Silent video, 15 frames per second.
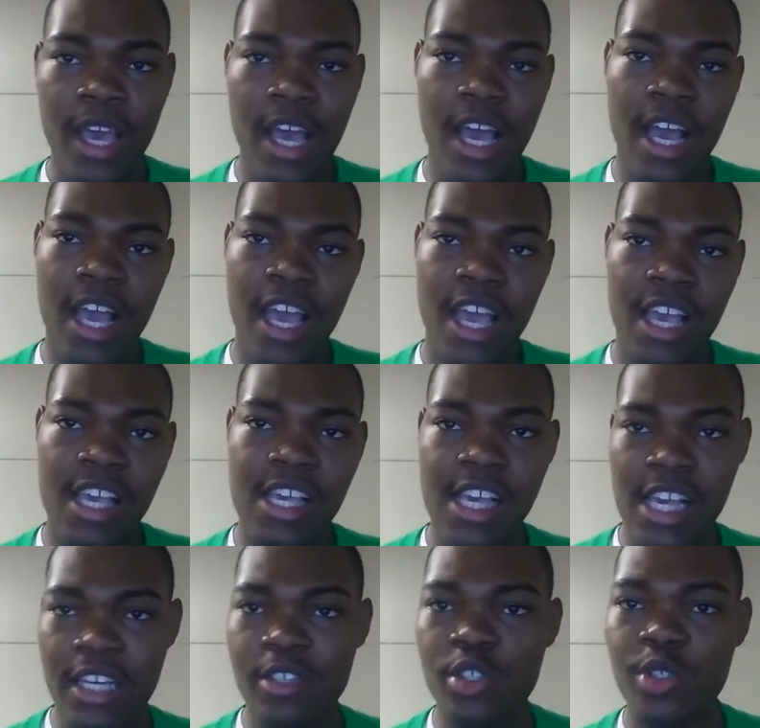and he
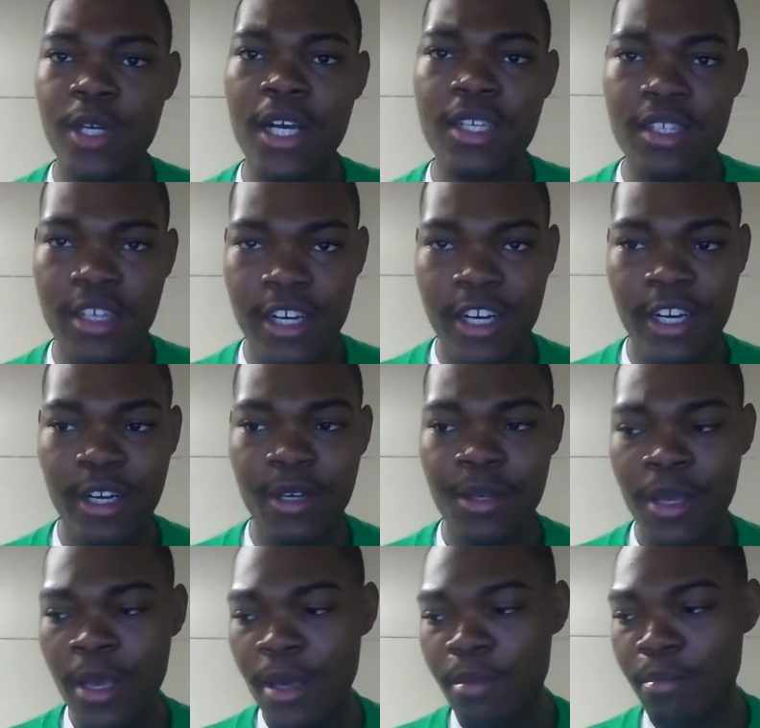can't trust
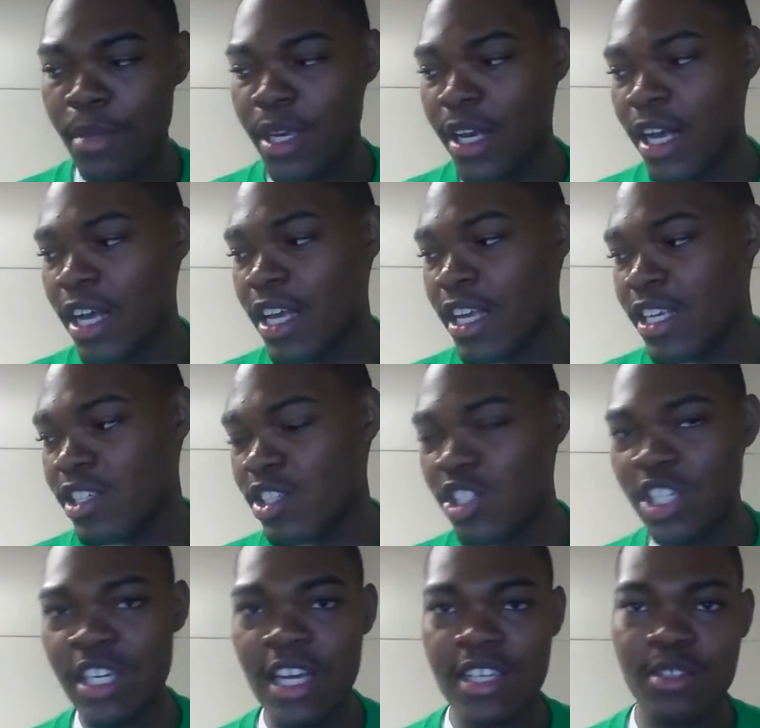her because
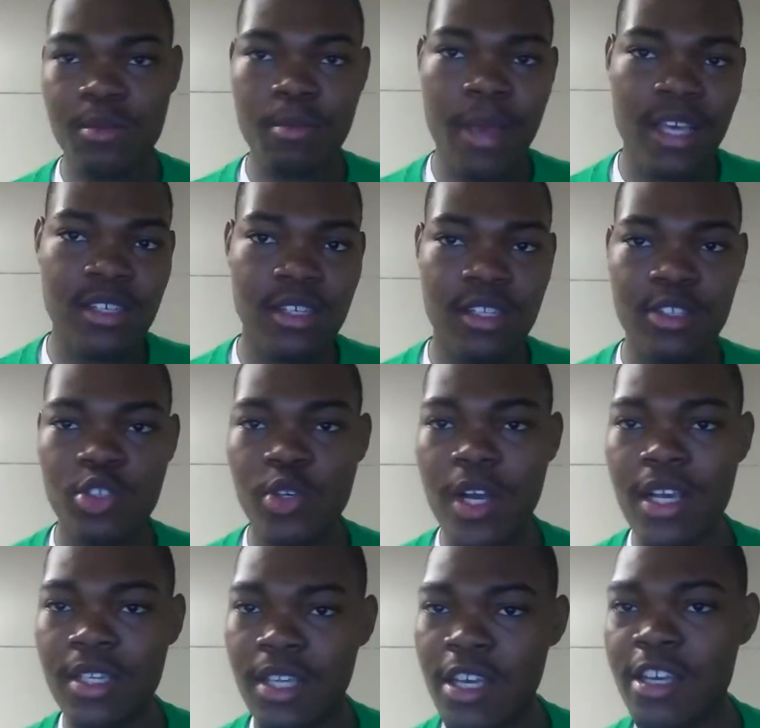she doesn't basically
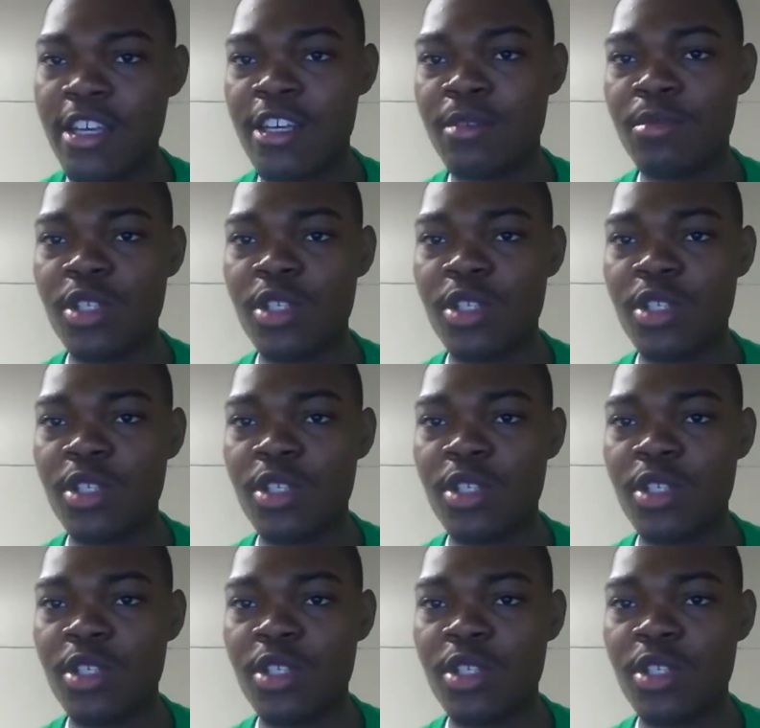trust him.